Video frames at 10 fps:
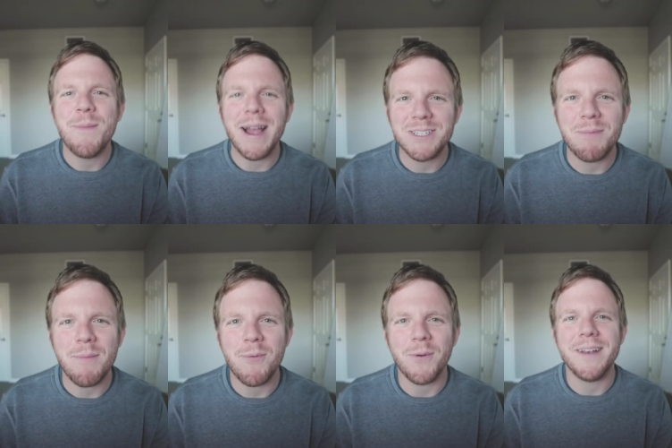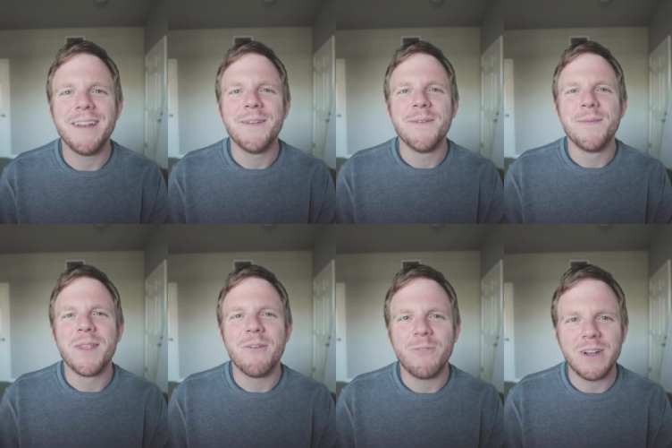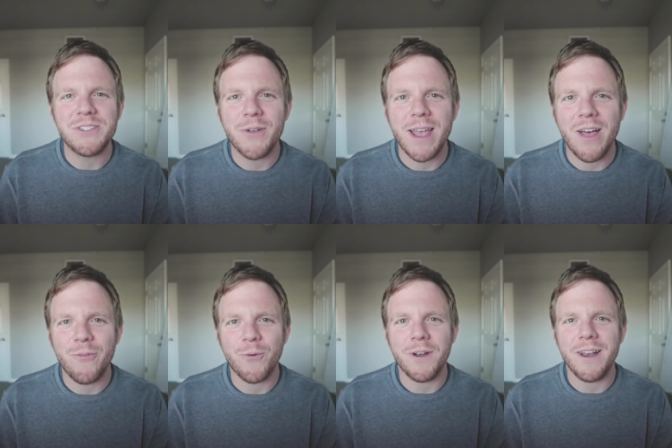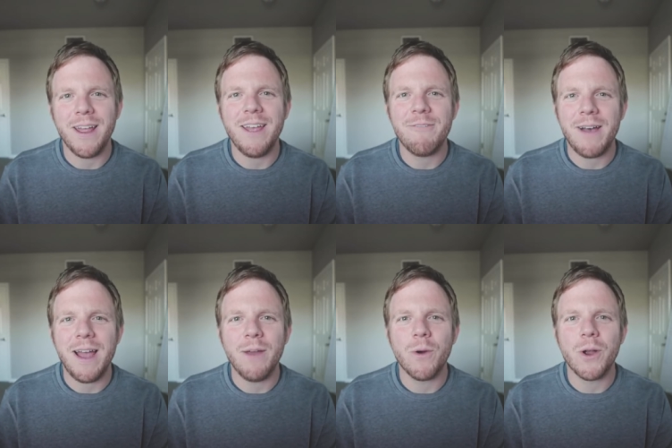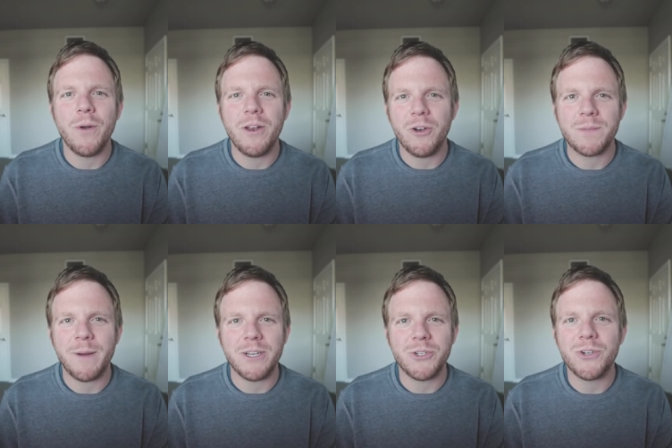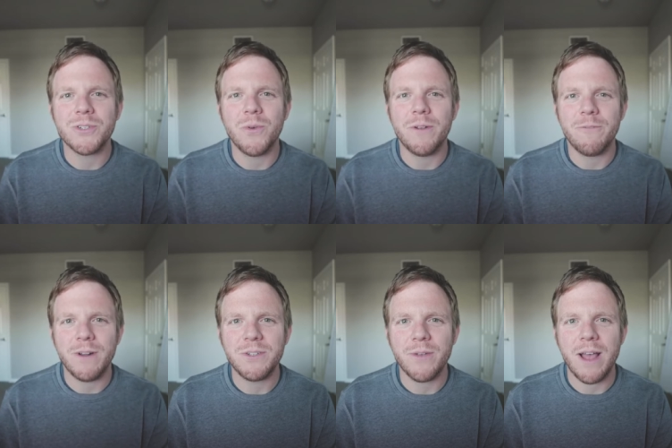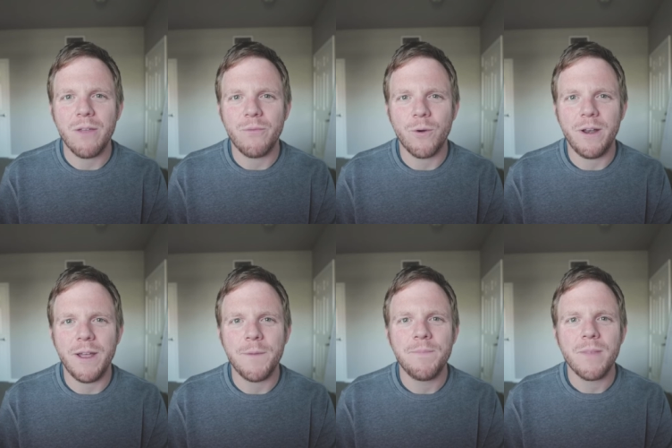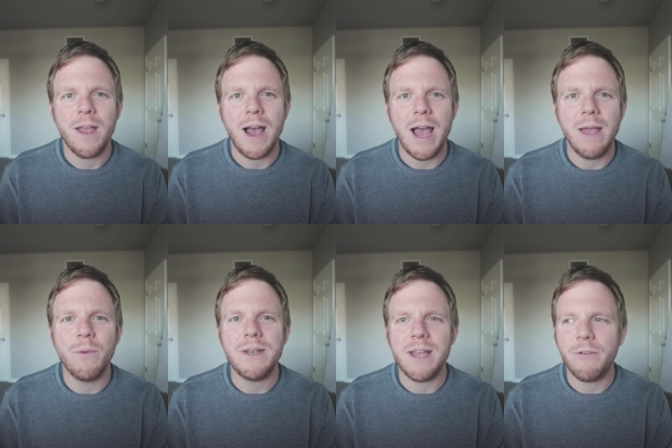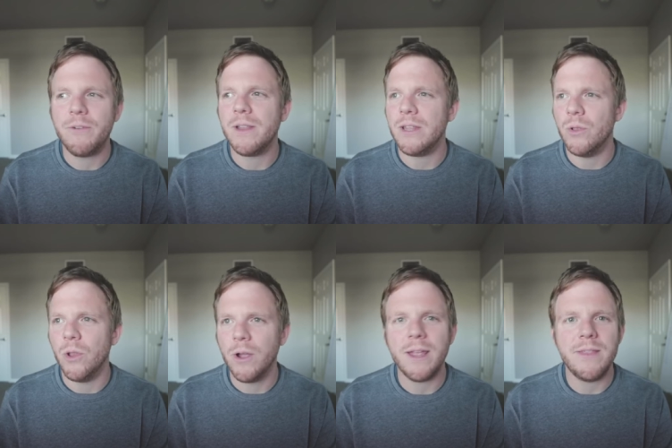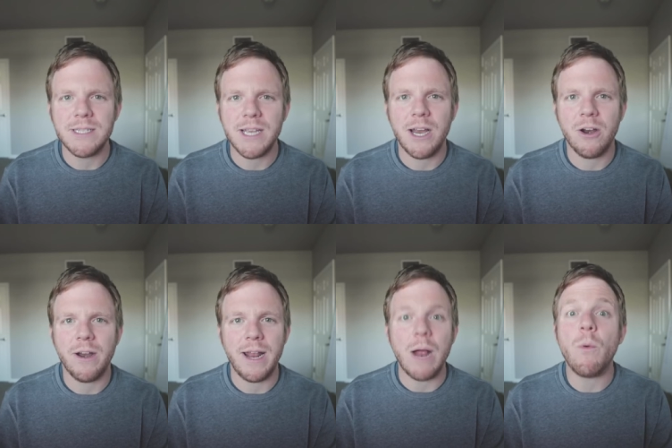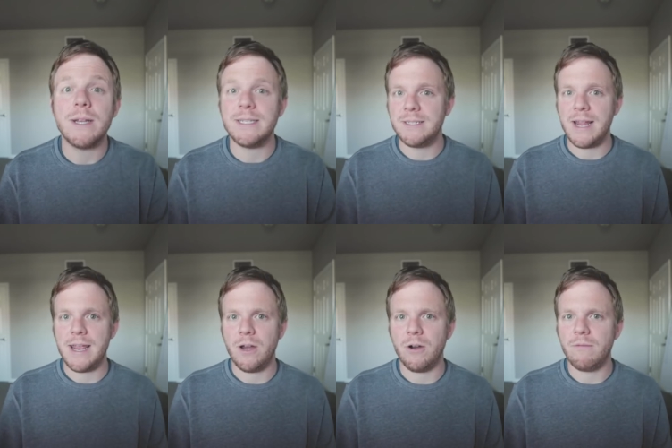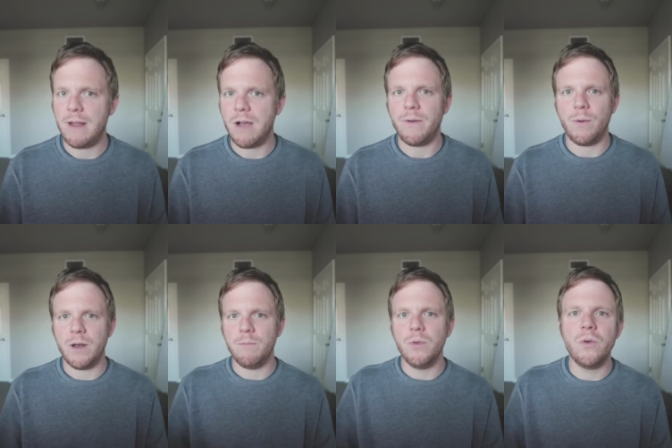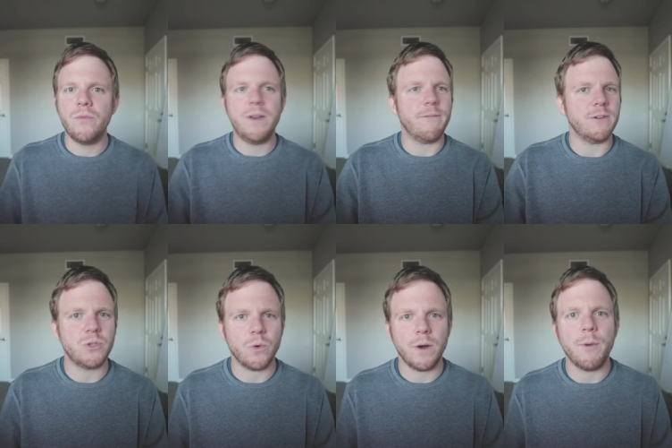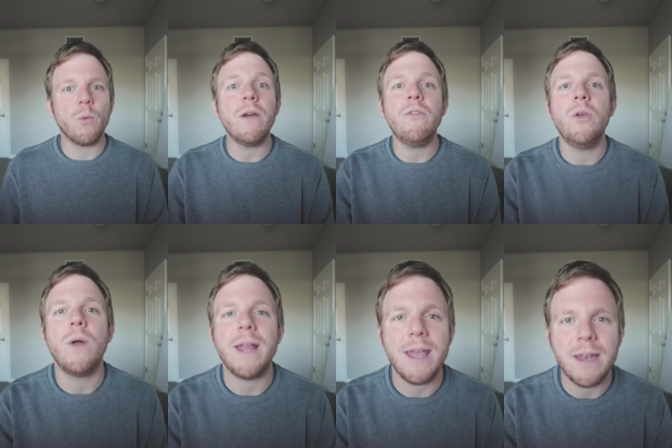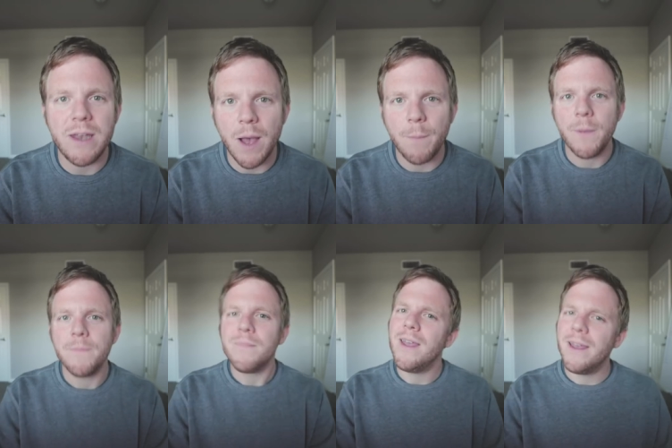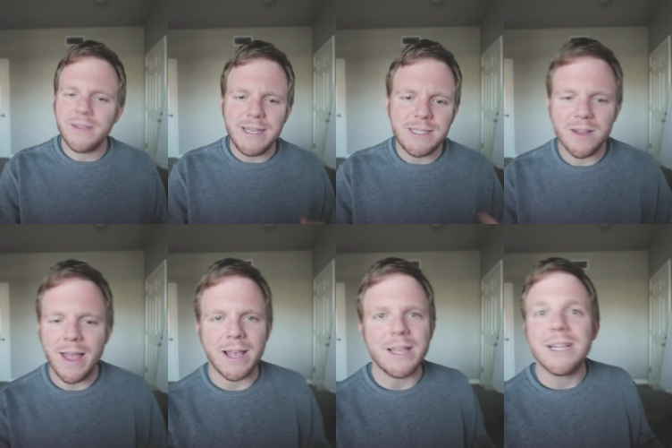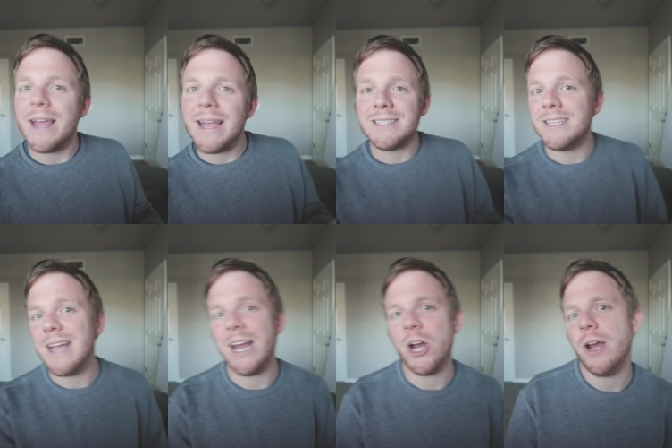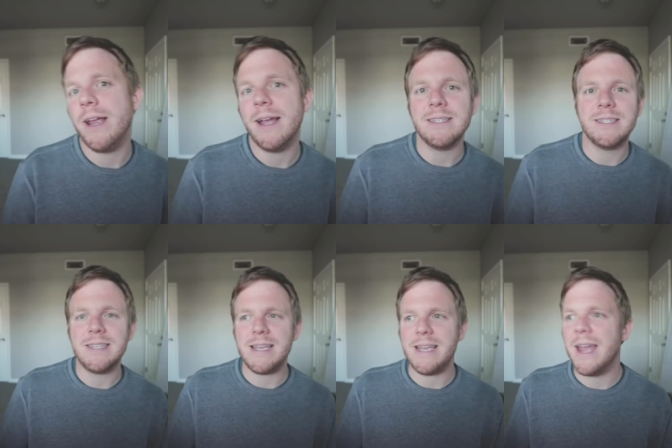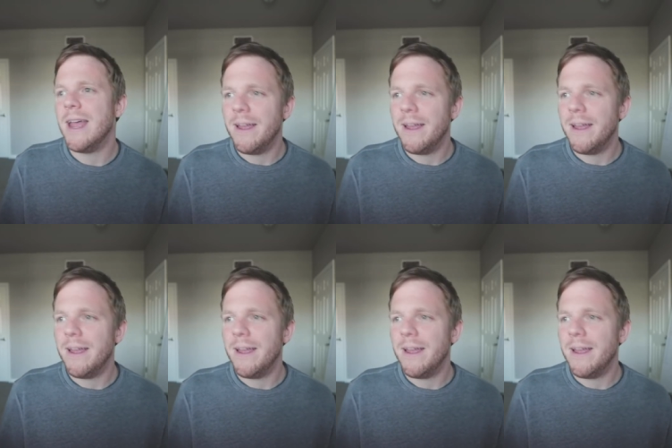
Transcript: back to my point. Fresno, California. If I were going to nurse practitioner school in Fresno, California, I would definitely look in this area and I wanted to stay here. Now, if I wanted to move, different story, but wherever you want to end up, at least like glance in that area and see